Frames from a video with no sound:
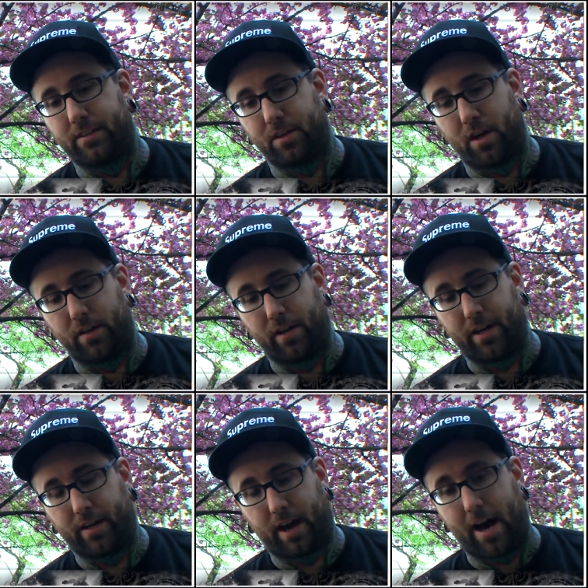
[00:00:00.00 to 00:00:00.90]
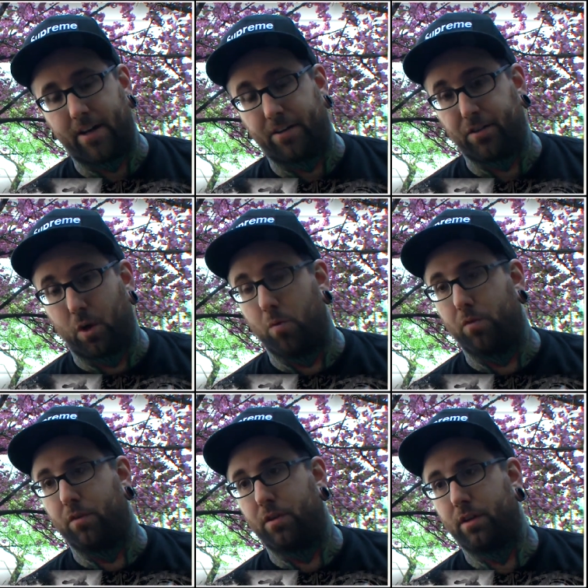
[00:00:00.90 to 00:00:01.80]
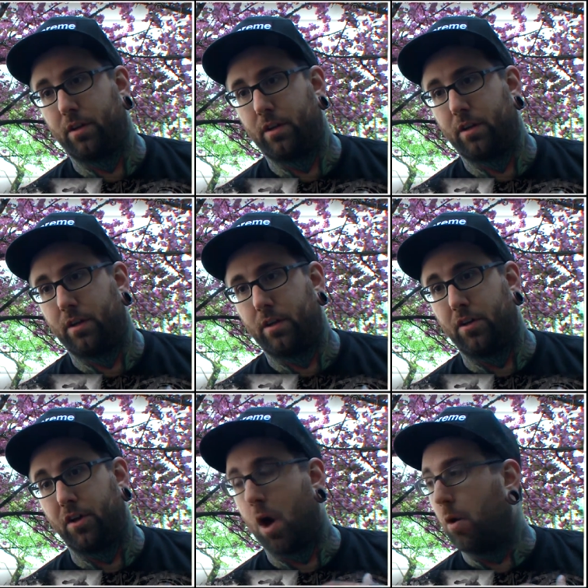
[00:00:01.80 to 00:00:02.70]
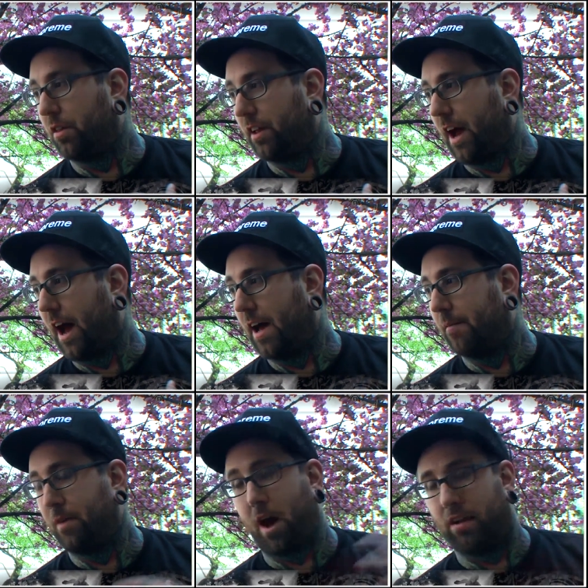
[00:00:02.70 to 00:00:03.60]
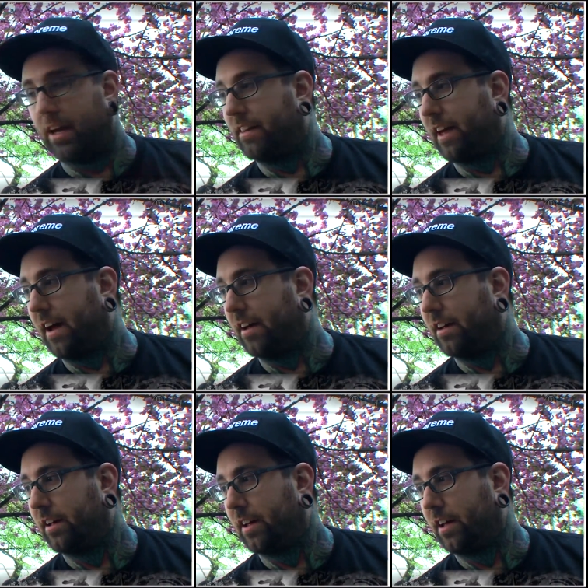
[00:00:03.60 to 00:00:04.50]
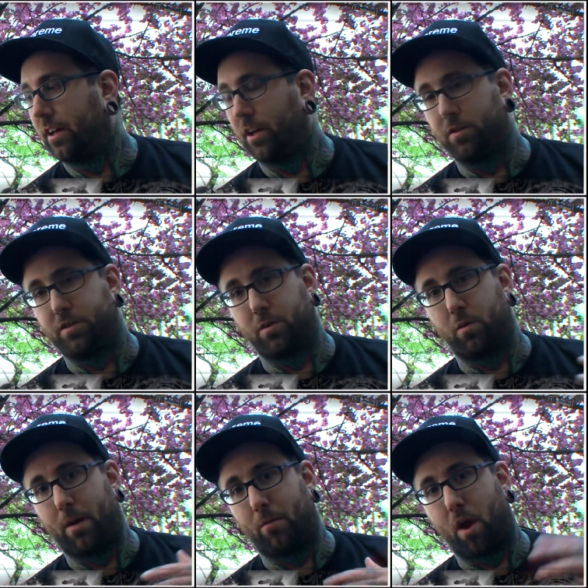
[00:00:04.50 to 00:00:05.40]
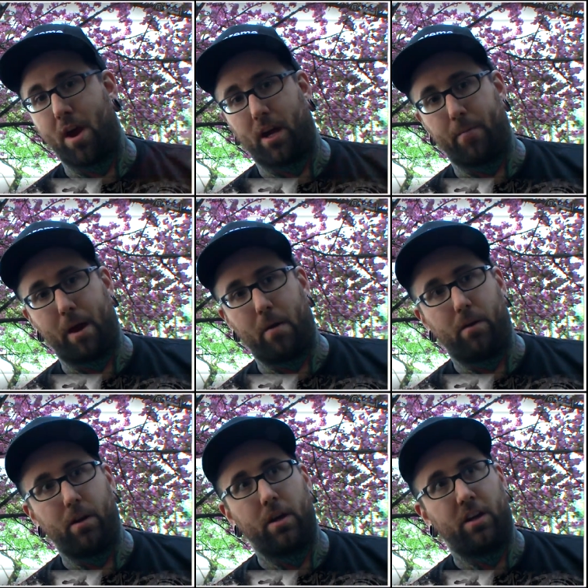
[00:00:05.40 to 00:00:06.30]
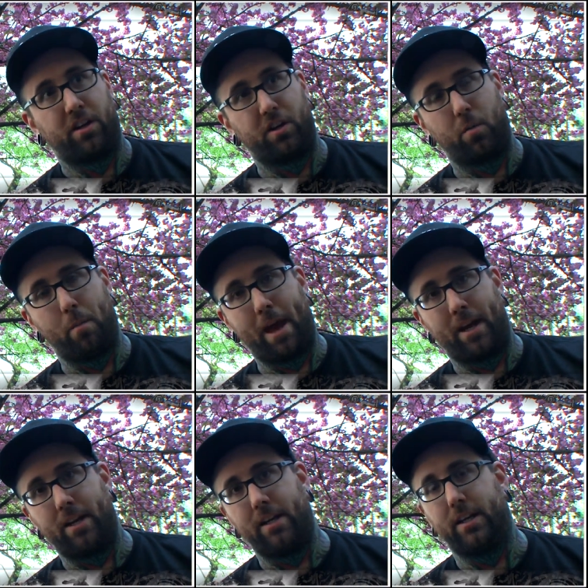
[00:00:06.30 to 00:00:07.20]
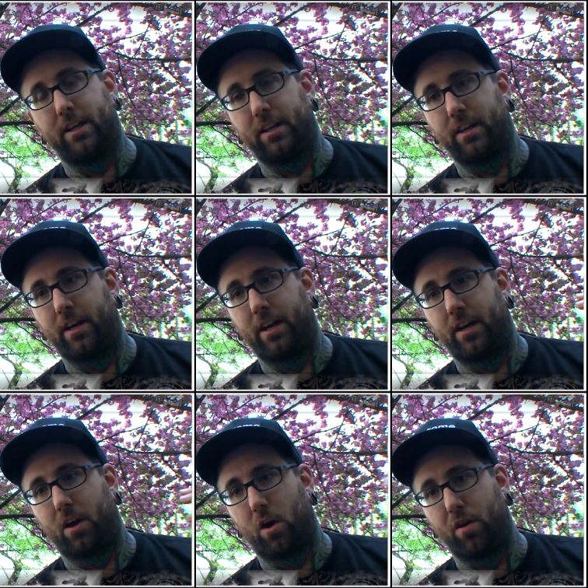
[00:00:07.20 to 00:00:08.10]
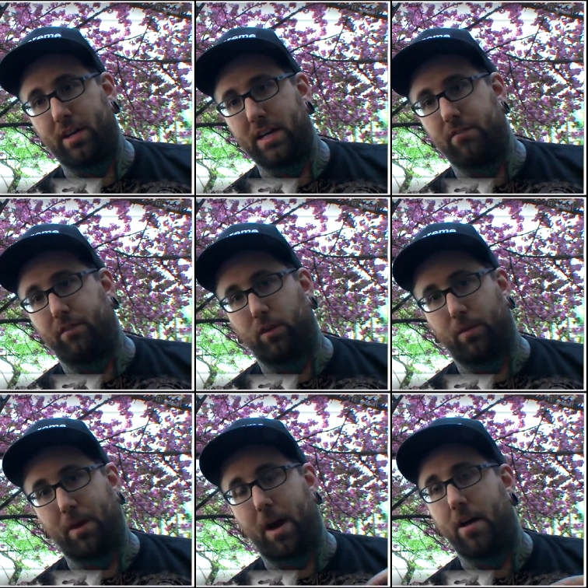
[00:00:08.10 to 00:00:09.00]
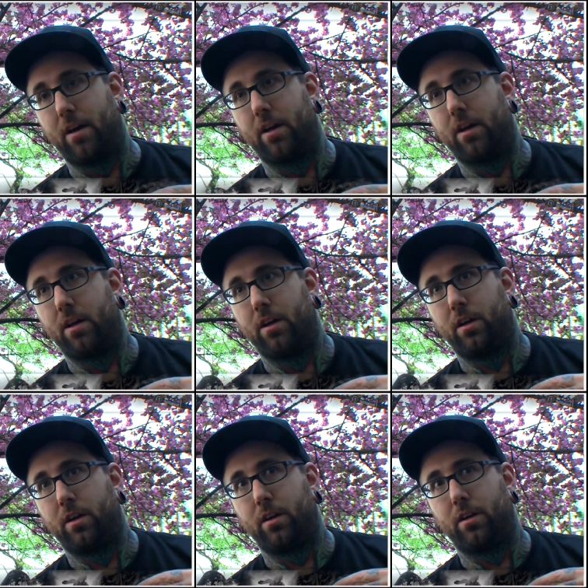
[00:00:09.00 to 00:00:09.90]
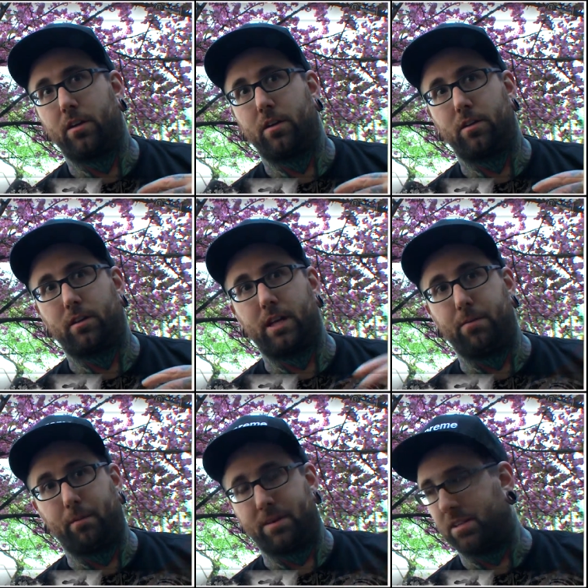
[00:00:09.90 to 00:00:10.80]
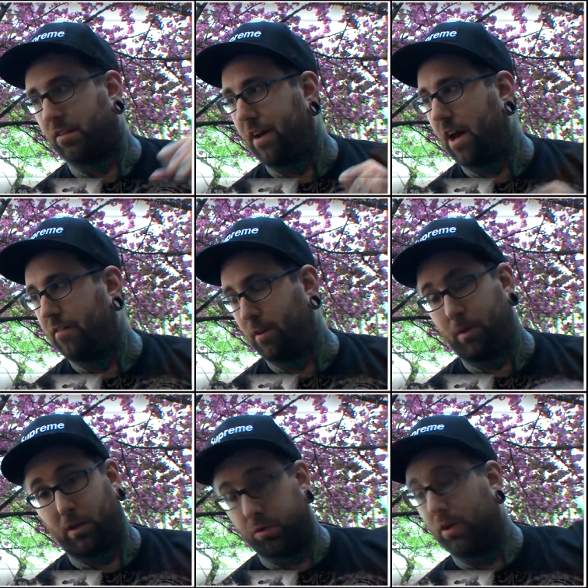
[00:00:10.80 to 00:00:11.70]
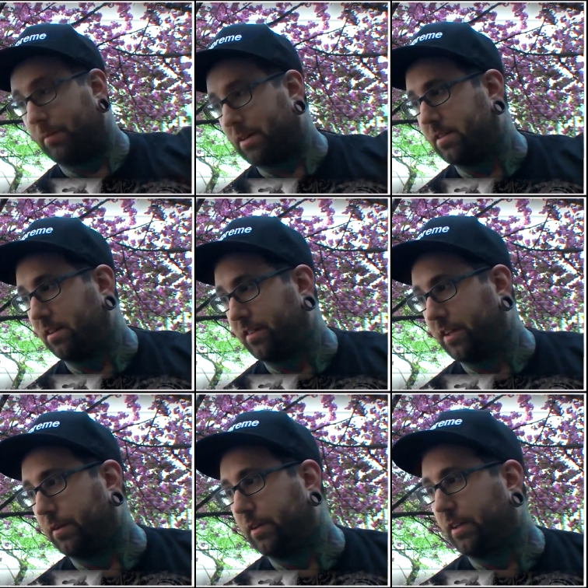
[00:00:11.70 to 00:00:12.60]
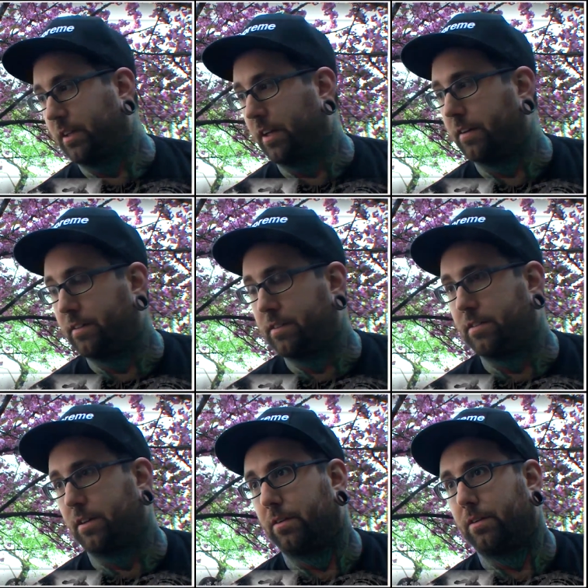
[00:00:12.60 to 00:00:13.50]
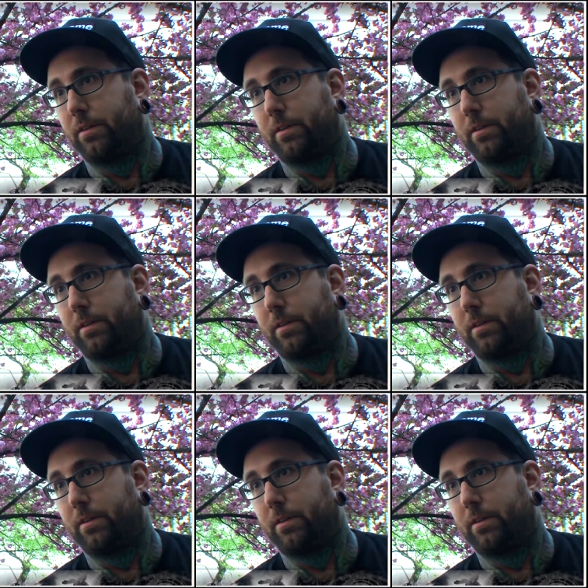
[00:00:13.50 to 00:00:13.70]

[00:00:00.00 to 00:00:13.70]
It's not like I don't know that I'm not like that. You know, so when I'm writing about humanity and all the evil, I'm not keeping myself out of it. I'm including myself into it. You know, so.